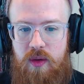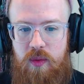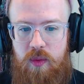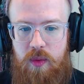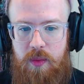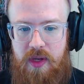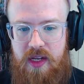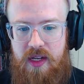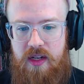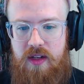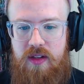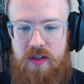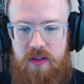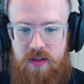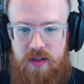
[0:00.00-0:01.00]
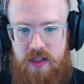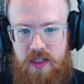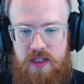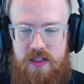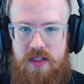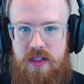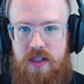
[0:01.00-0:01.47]
we get
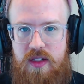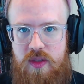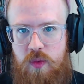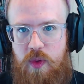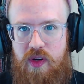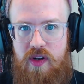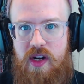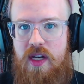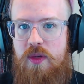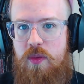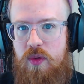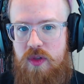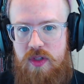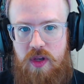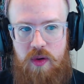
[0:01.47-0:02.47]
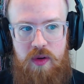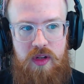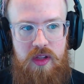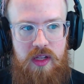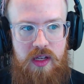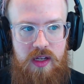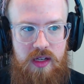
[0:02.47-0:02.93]
these weird dice pools going
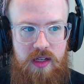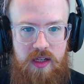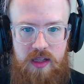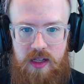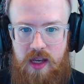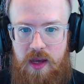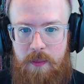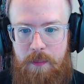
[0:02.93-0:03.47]
in the game.